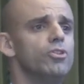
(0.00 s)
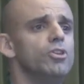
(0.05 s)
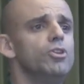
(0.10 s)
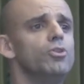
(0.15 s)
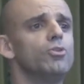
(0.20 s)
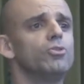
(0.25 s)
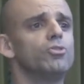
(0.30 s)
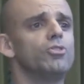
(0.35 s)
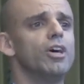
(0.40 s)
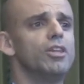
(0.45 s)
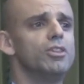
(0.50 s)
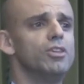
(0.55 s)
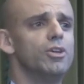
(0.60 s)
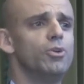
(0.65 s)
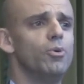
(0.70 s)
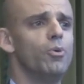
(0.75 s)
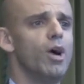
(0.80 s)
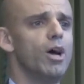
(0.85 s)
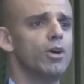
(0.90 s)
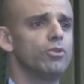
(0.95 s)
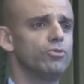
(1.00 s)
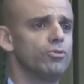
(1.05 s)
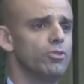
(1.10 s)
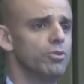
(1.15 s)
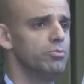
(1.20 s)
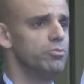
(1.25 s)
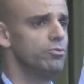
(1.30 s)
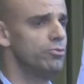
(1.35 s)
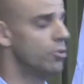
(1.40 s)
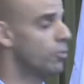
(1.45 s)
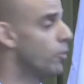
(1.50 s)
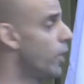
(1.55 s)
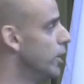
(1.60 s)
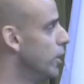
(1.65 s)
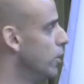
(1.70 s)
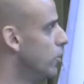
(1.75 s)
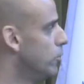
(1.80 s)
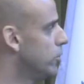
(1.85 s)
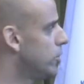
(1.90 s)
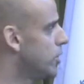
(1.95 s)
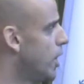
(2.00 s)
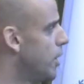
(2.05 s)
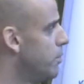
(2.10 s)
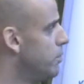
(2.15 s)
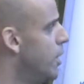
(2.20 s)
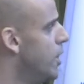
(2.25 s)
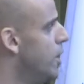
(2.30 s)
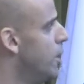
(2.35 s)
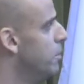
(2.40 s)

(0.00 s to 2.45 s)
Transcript: zinc oxide nanowires for quite a long time,